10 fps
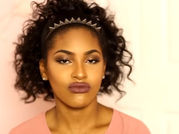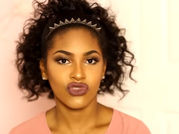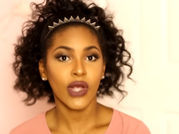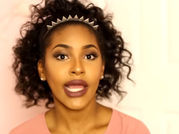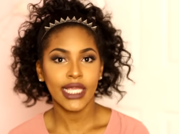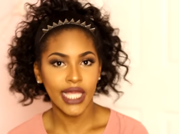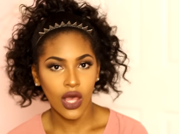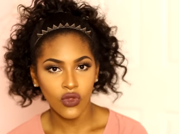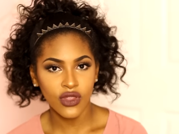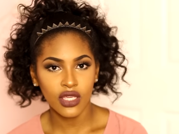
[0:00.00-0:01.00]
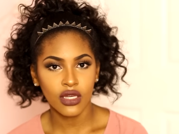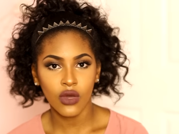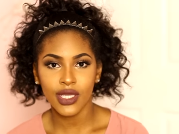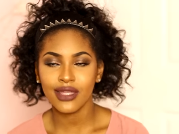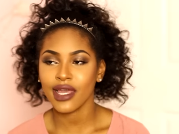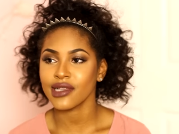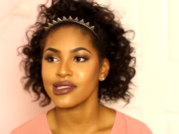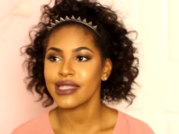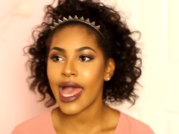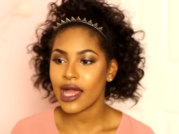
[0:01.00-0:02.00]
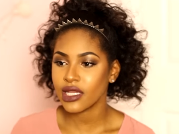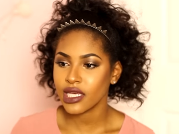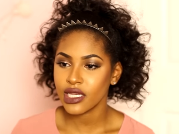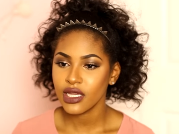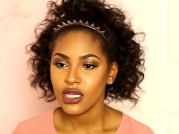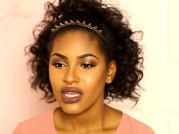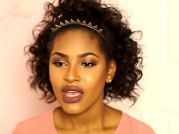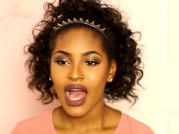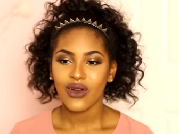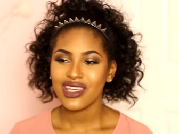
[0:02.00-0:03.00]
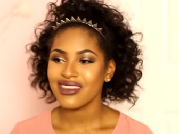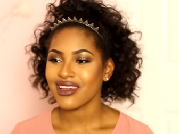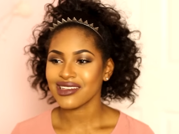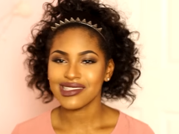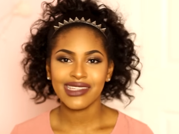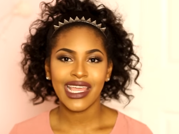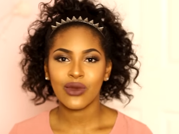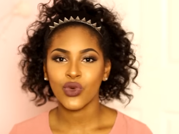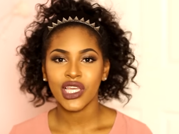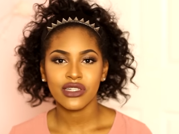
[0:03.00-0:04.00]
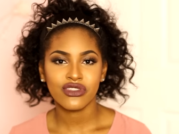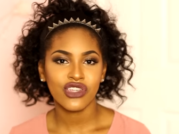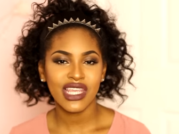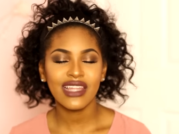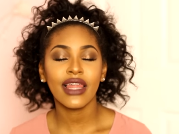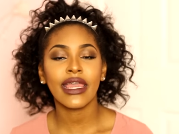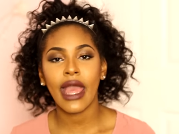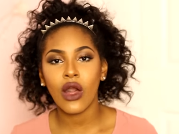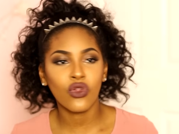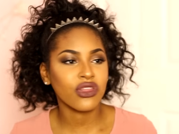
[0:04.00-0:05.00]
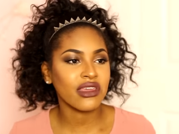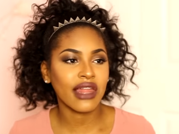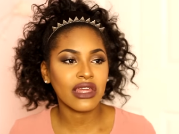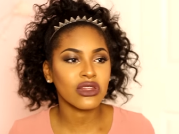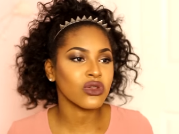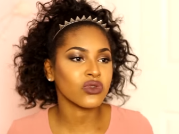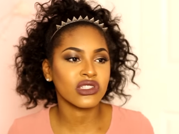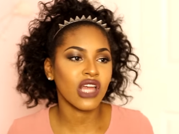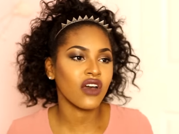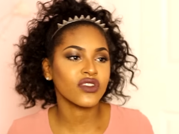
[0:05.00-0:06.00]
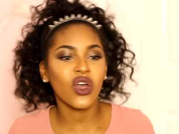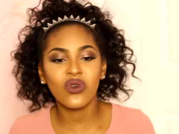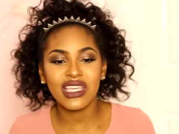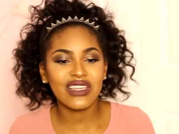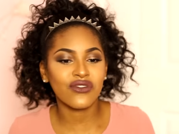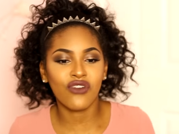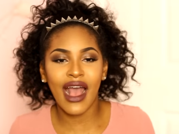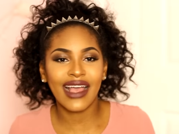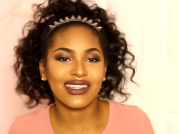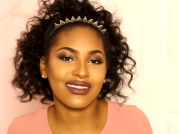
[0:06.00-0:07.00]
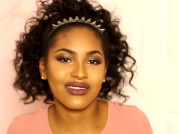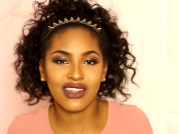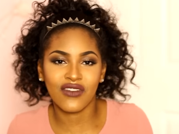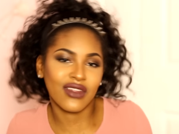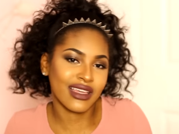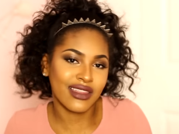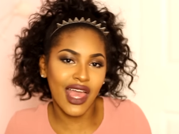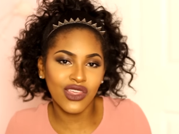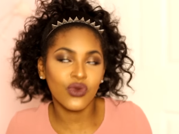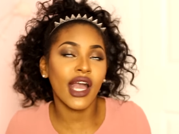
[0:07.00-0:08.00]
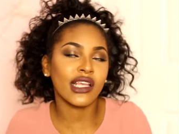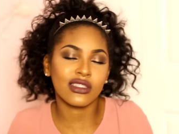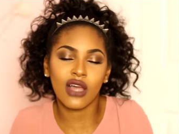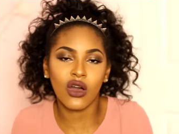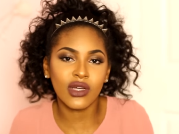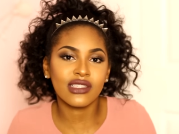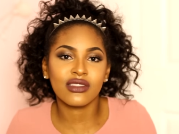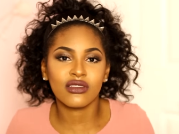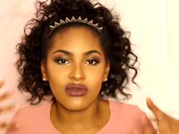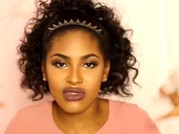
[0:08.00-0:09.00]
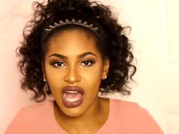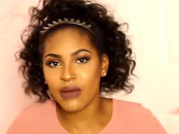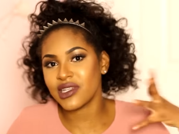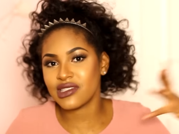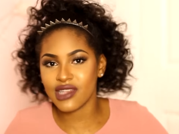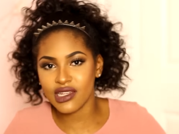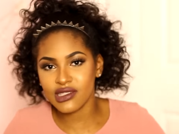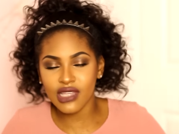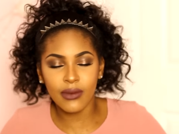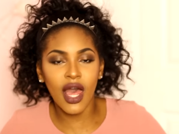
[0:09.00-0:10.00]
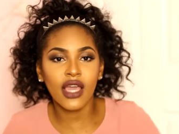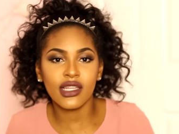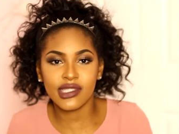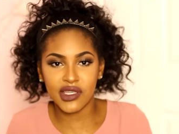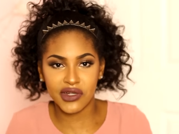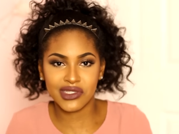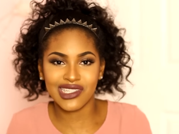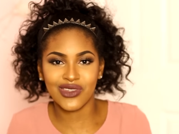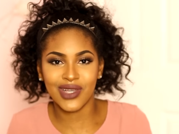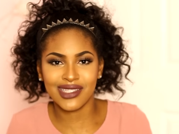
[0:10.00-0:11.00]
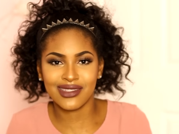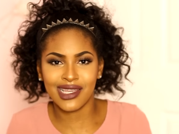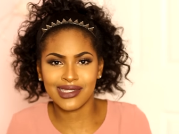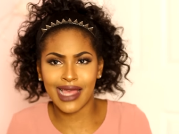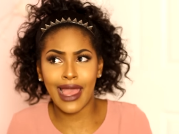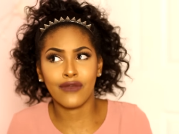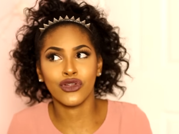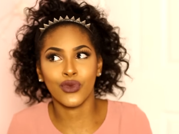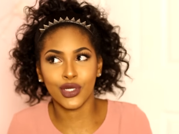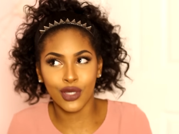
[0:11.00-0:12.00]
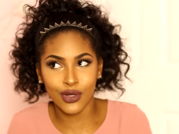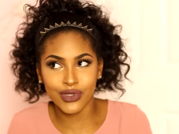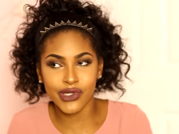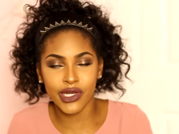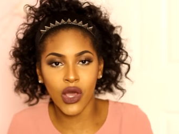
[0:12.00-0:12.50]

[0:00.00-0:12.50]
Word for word: try to eat healthy, you know, eat like a salad. I'll eat like a sandwich, eat like healthy, like little stuff. Don't eat fries and stuff like that. You guys know it's common sense. I'm not gonna sit here and tell you guys things that everyone knows, you